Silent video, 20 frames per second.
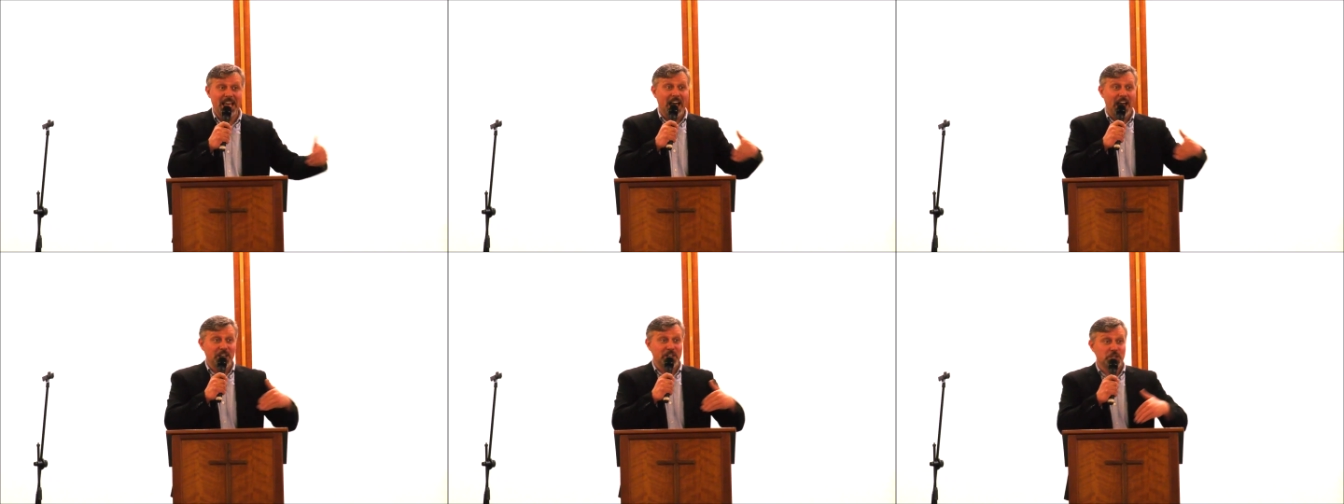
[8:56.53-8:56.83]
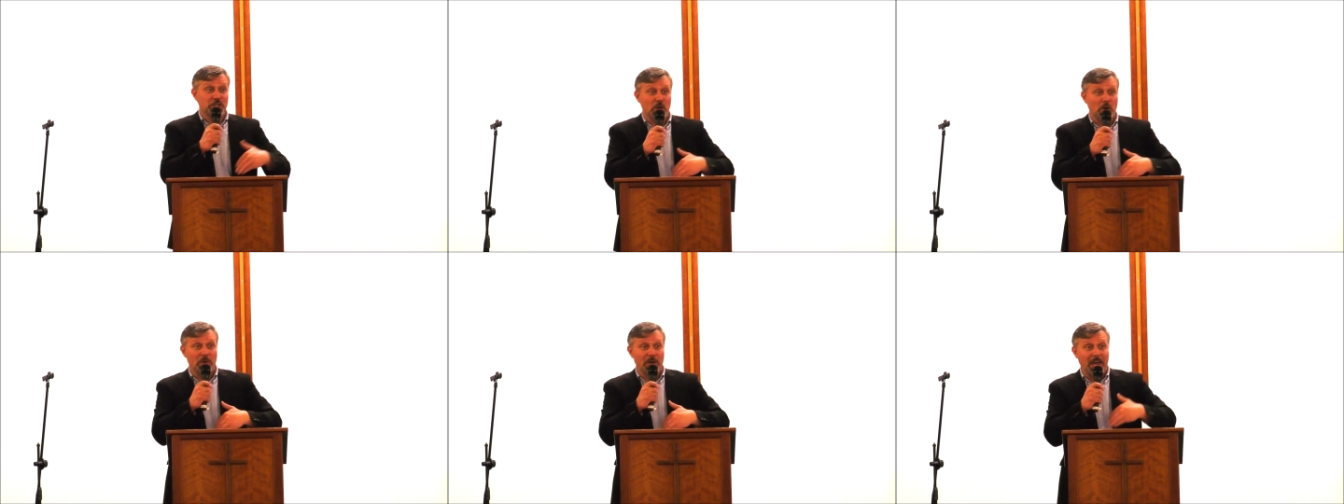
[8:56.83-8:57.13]
and
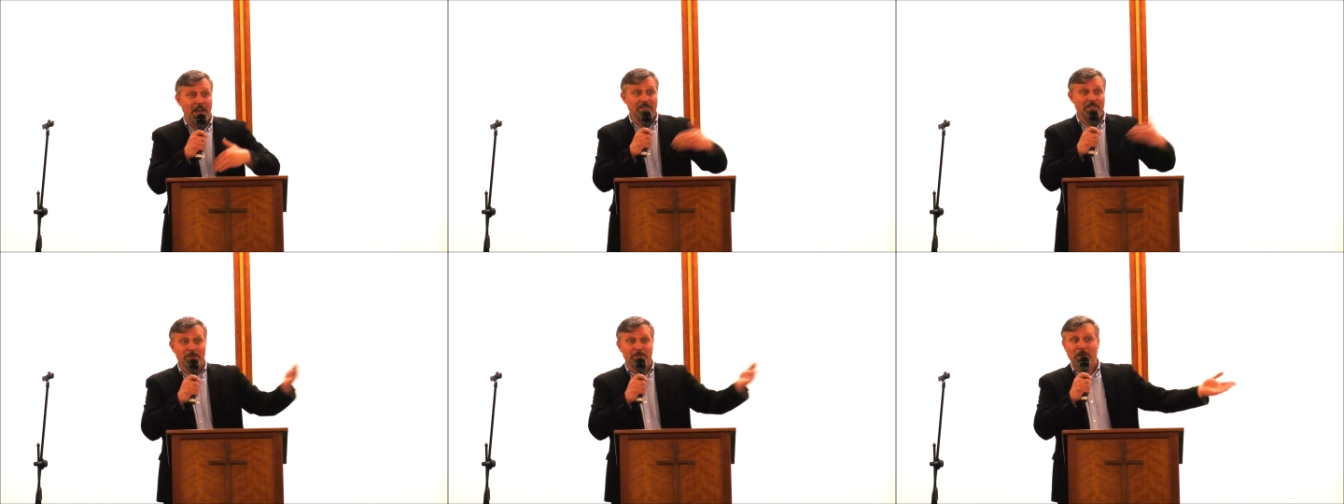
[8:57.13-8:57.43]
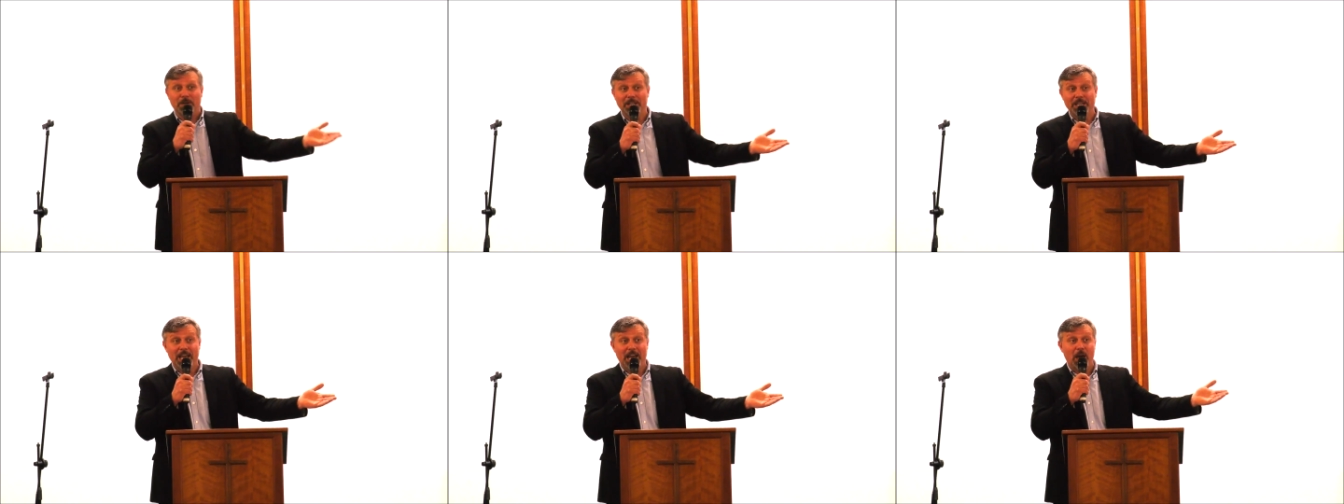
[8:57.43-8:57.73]
show
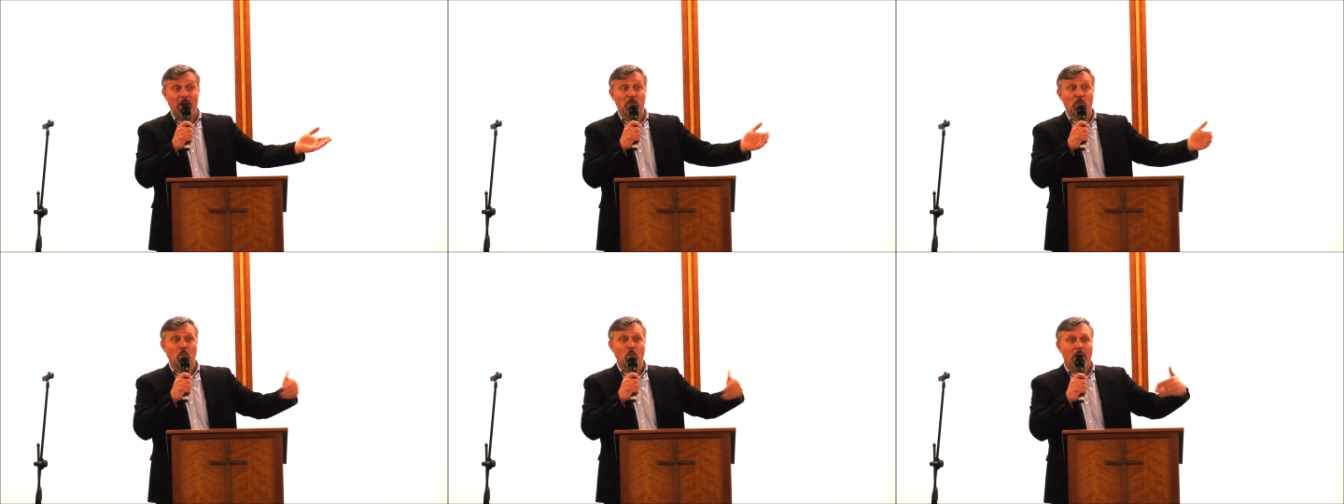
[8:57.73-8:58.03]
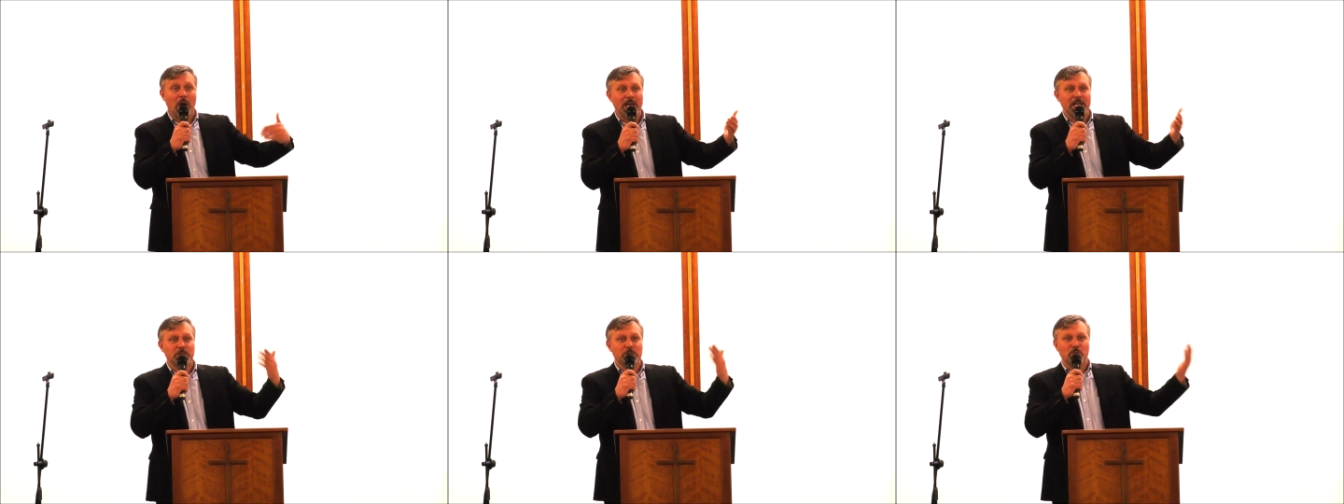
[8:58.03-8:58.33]
everybody how
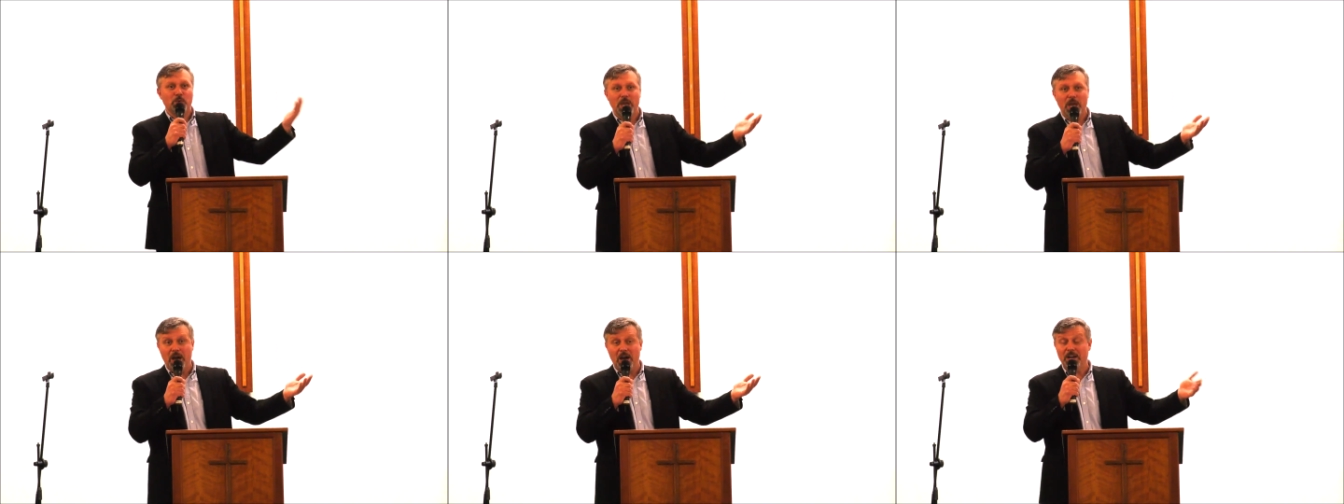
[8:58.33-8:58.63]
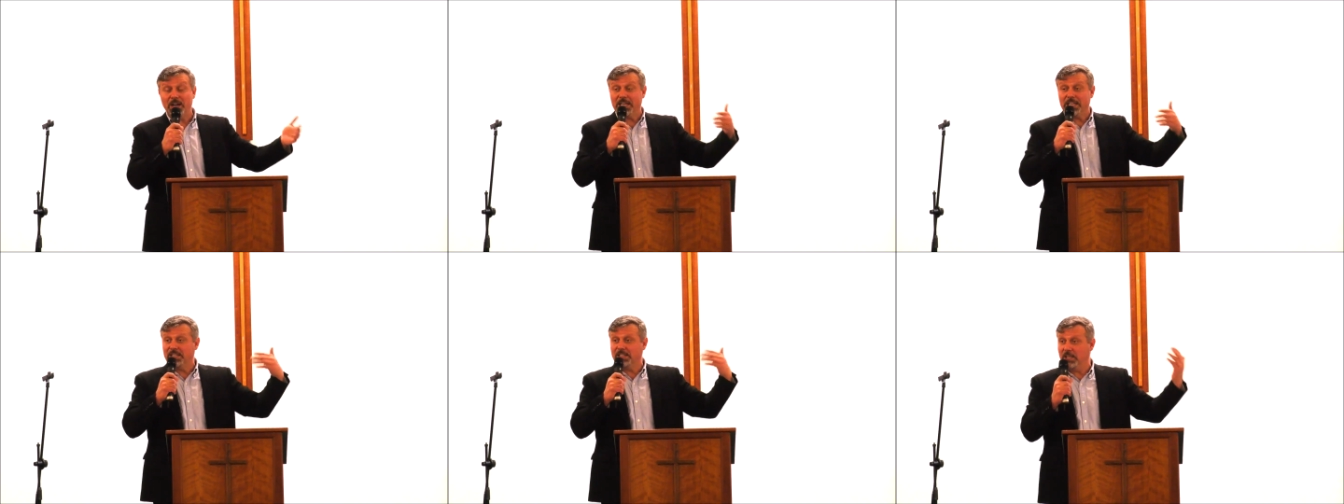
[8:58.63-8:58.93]
wise we
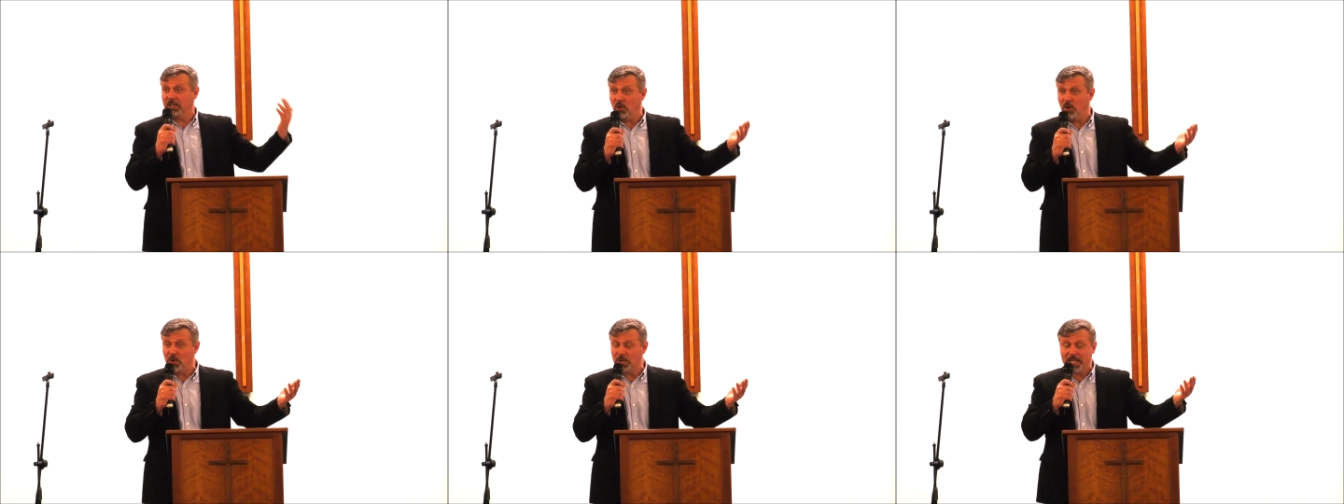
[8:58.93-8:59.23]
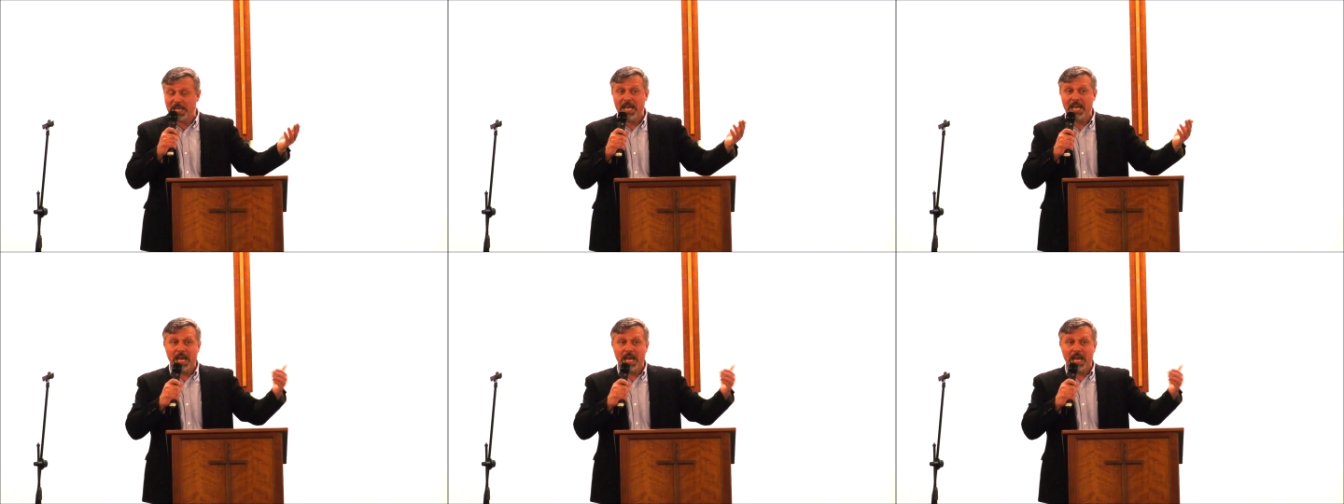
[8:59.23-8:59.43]
are in the Lord